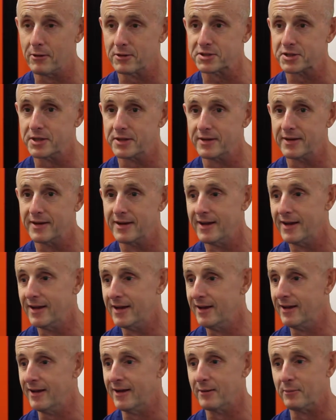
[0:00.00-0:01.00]
boxing.
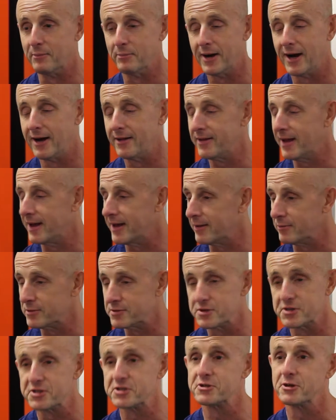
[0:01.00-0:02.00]
And by the end, it
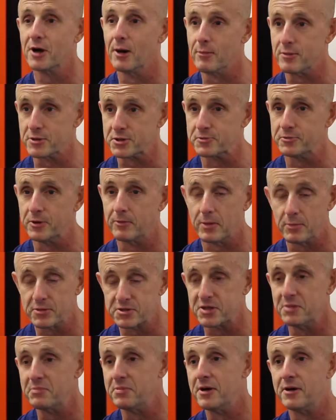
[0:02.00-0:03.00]
was just so much fun. We
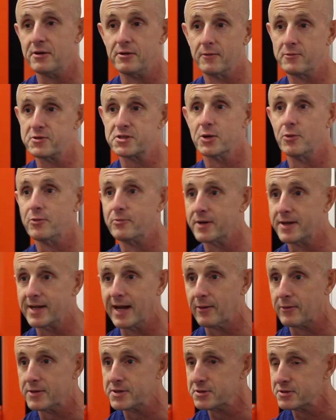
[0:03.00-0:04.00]
must have burned off 200
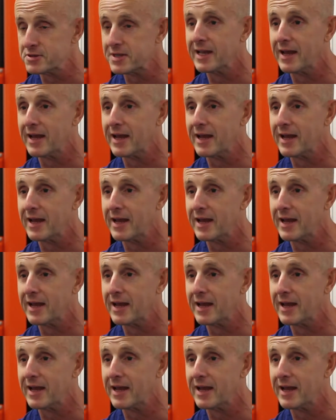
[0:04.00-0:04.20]
calories just